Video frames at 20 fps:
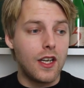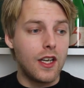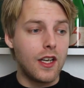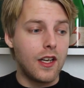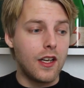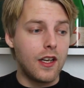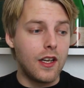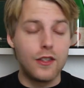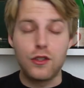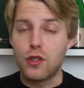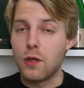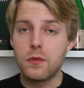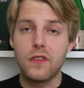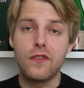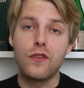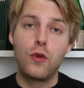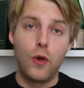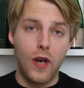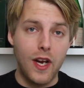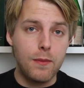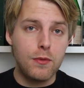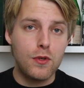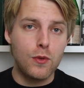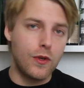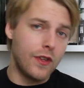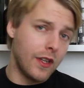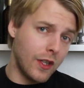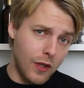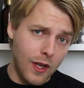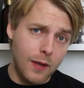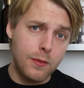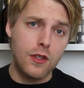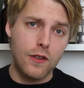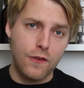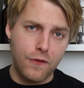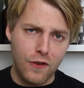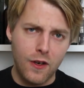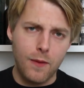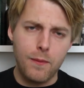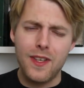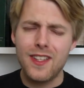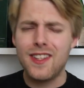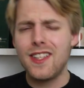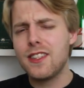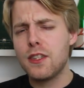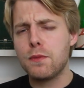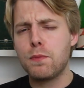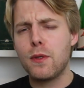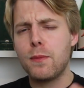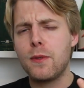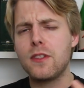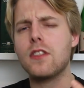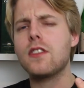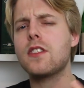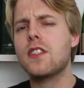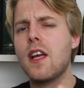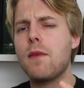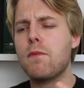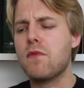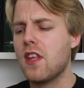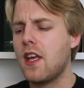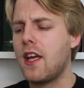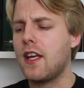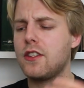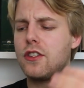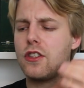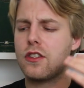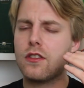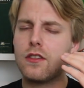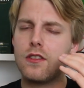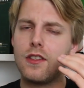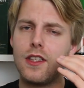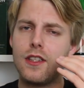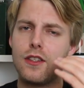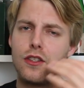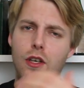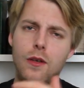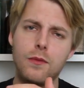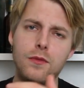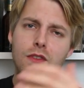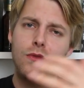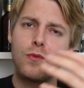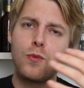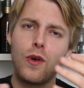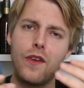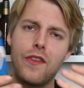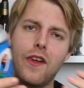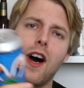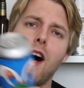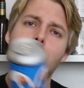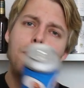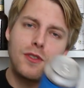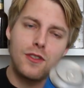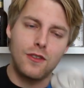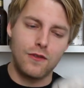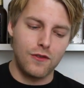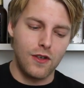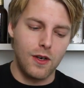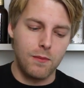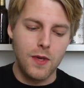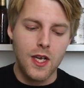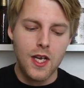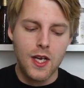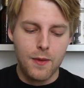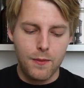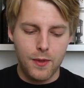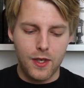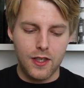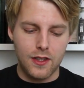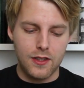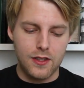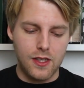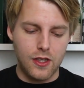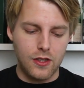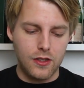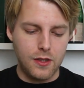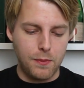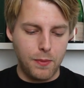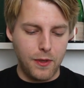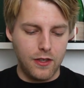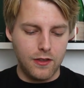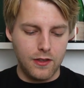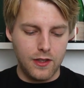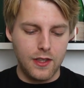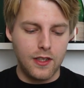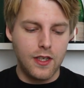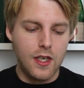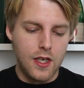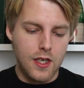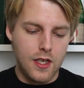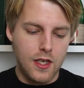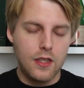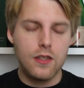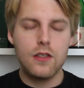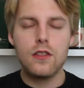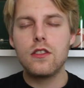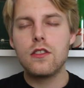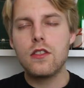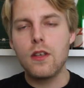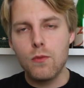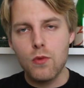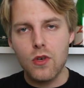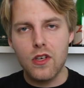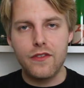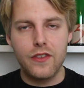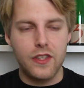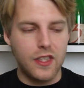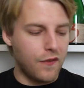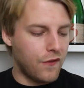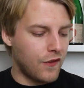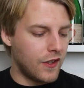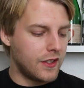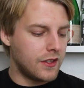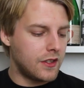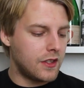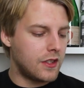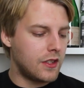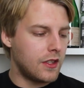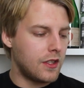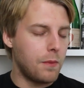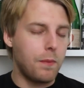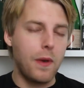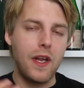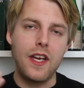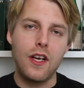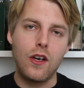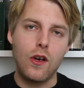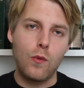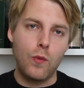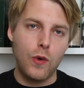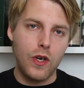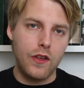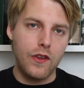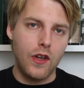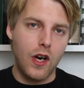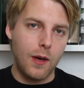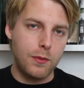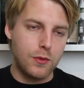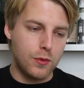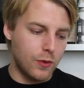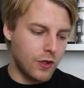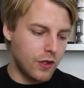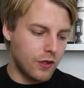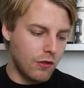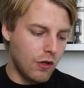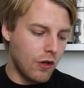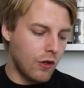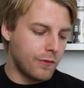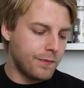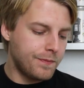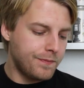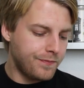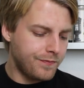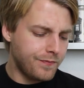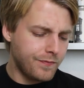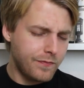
Uh, in terms of grapes, where the grapes are from. This is pretty much the same thing, just in terms of where the hops are from, because there is apparently somewhat of a difference depending on where the hops were grown.